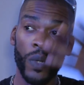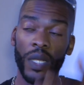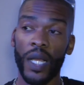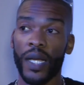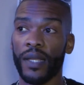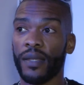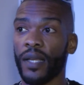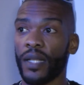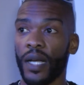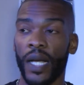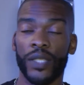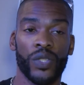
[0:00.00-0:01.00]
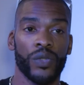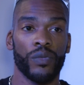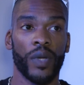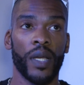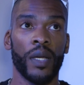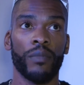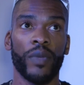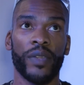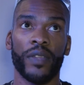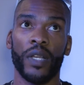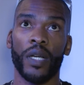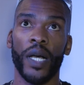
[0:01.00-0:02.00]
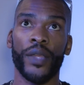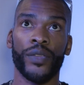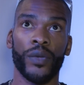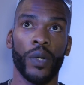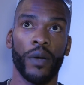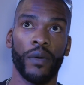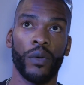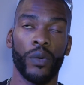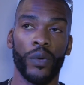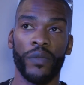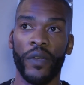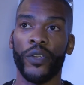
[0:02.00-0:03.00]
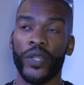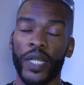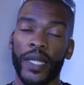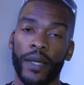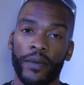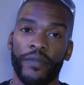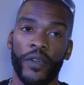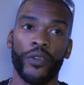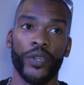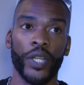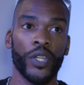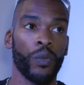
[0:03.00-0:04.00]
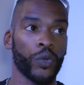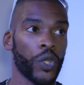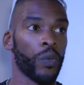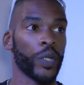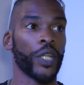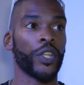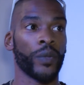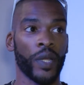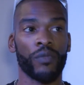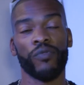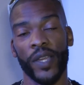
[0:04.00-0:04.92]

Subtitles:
Well, like I said, I had two wrestler guys who were very good at doing what they're doing,